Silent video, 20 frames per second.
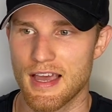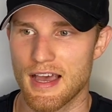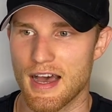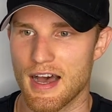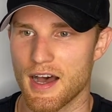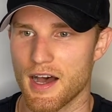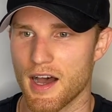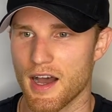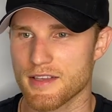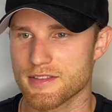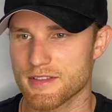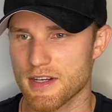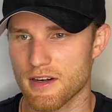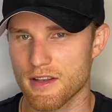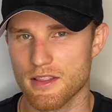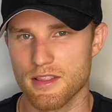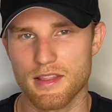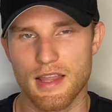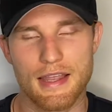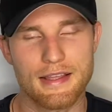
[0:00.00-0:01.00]
I started
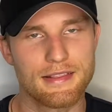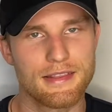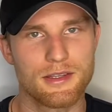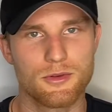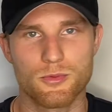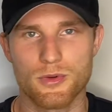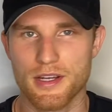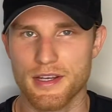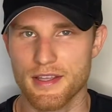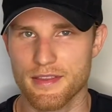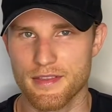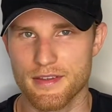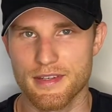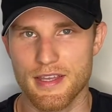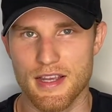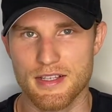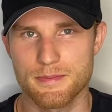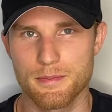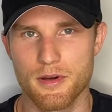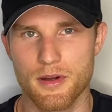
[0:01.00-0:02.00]
lightly reading the
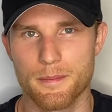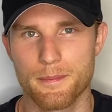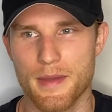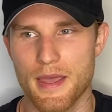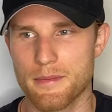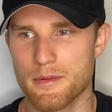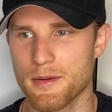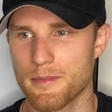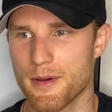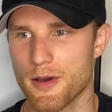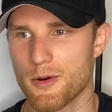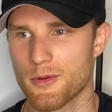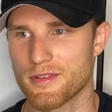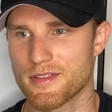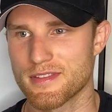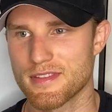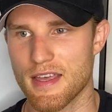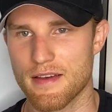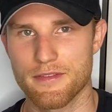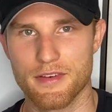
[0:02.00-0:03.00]
textbook maybe about
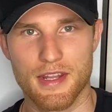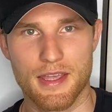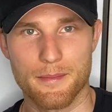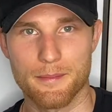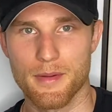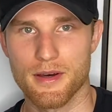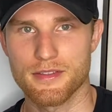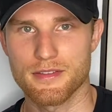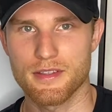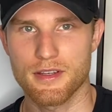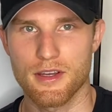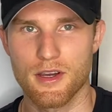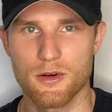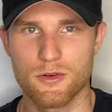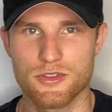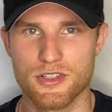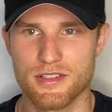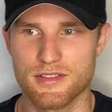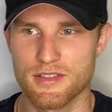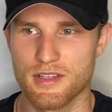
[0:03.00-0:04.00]
7-8 months ago,
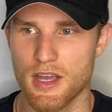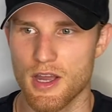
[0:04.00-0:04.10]
just